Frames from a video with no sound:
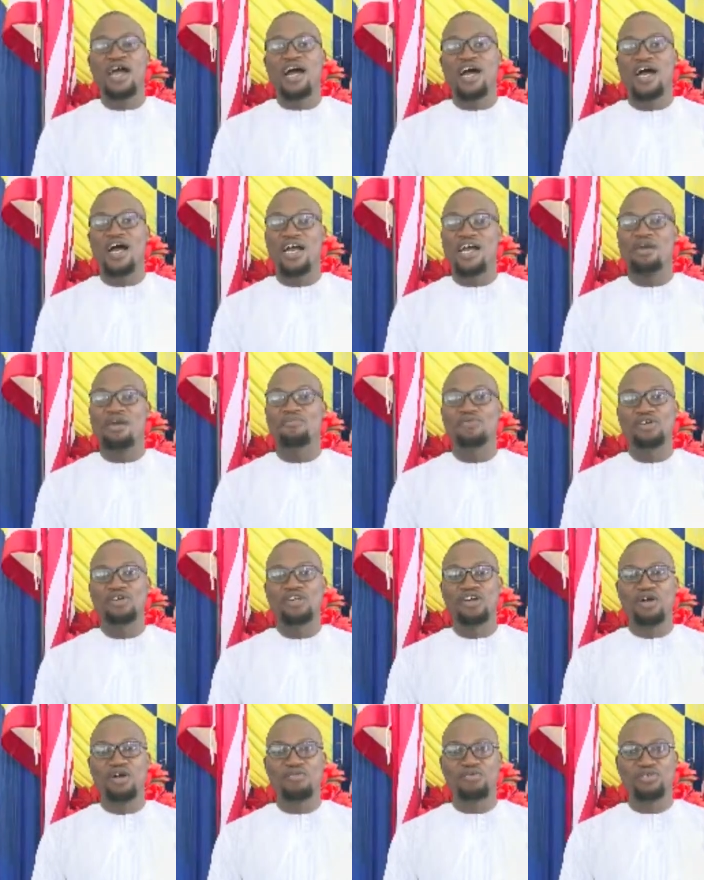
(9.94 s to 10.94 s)
I am
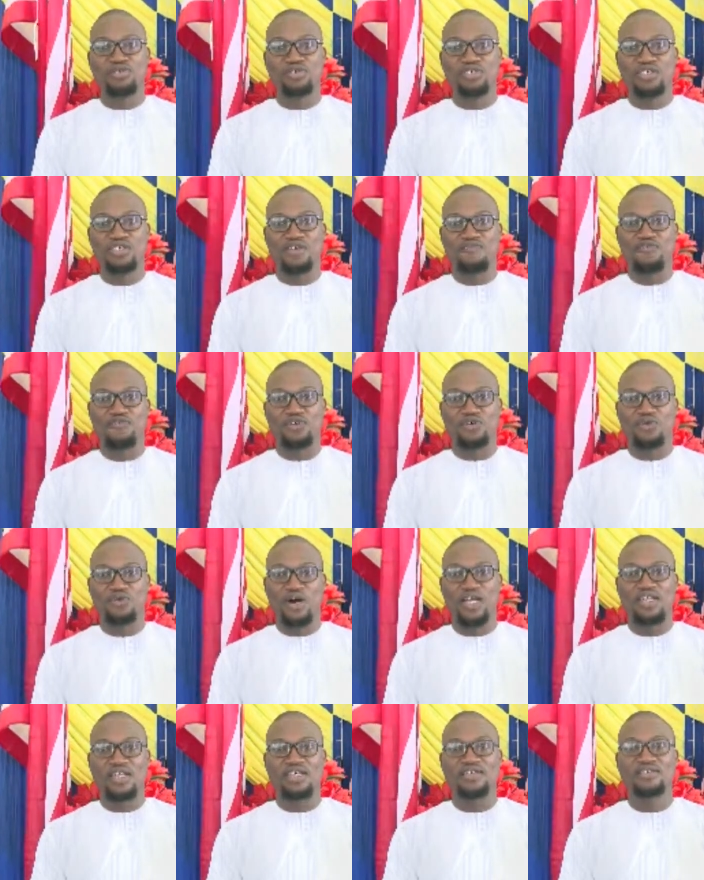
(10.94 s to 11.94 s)
Wilkom Joseph
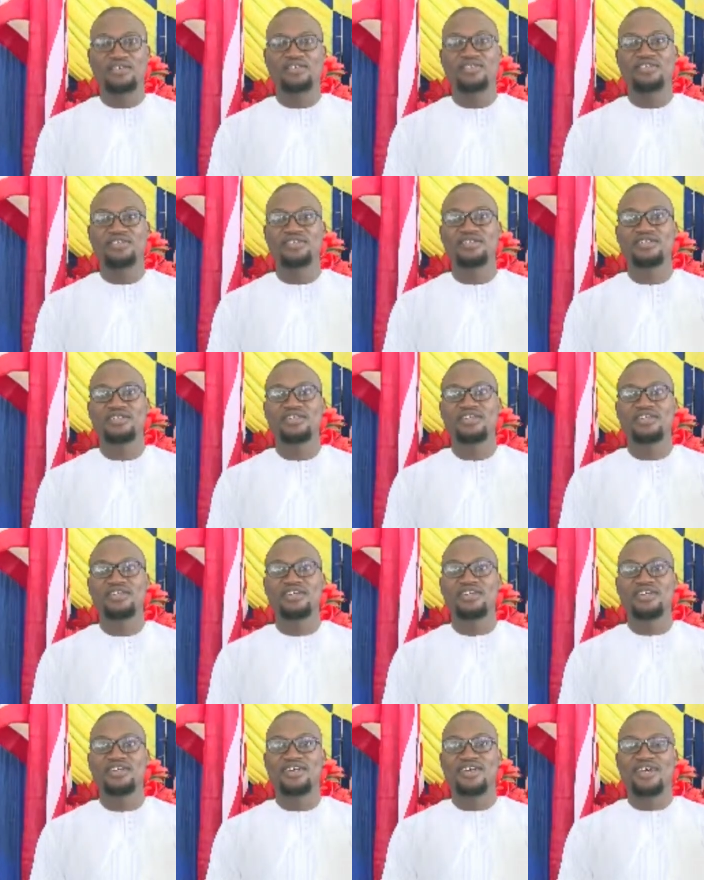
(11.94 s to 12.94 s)
Uyewale,
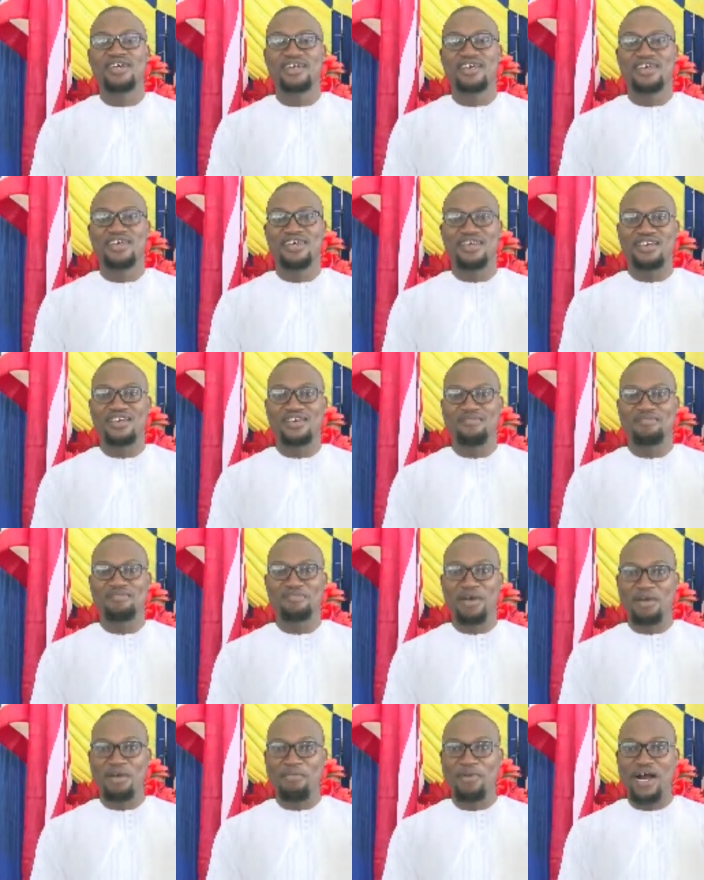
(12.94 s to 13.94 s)
a
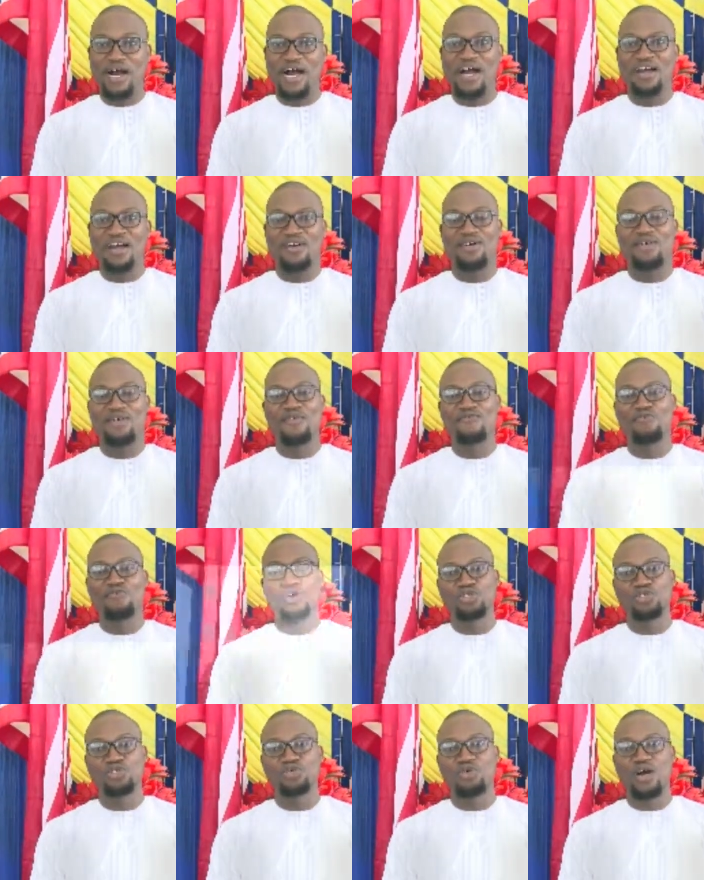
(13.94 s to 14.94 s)
member of
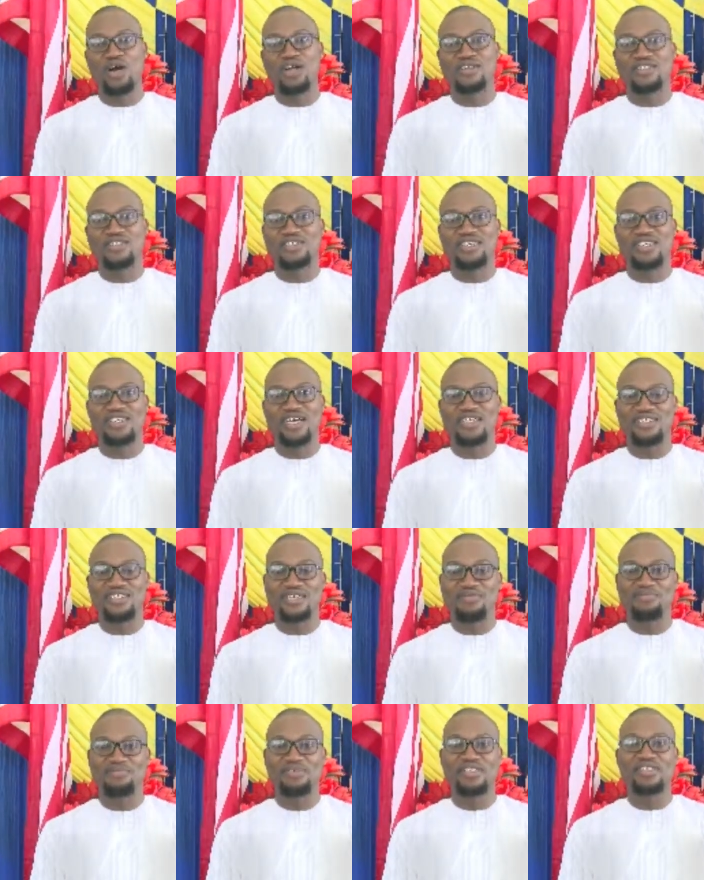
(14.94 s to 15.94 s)
Watchtower Christian
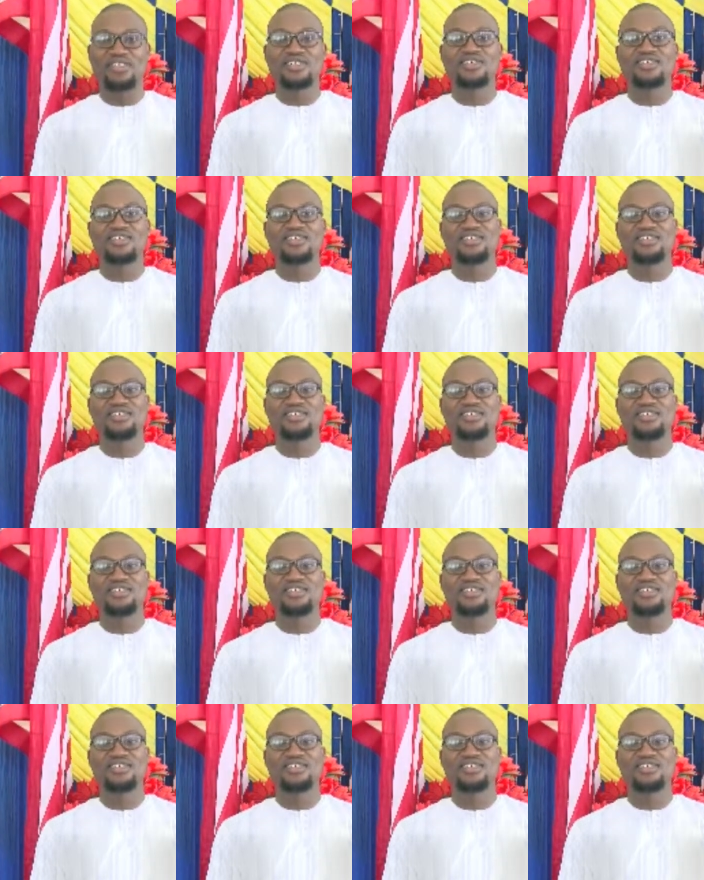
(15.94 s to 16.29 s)
Assembly.